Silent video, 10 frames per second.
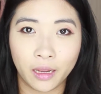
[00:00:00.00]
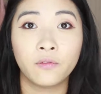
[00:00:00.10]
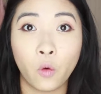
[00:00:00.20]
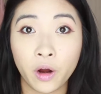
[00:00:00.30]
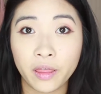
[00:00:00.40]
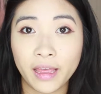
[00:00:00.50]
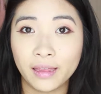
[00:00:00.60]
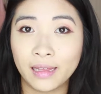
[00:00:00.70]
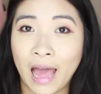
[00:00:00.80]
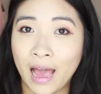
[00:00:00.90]
Fourth
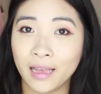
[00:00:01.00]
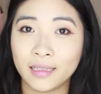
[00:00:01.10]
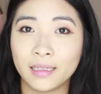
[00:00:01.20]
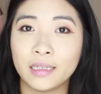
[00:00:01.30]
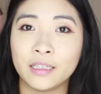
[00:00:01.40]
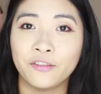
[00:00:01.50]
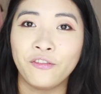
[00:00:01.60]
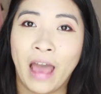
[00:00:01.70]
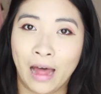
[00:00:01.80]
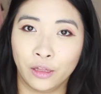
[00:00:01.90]
and last is
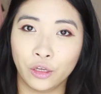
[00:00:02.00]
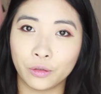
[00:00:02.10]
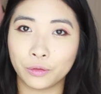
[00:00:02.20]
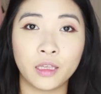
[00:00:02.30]
value.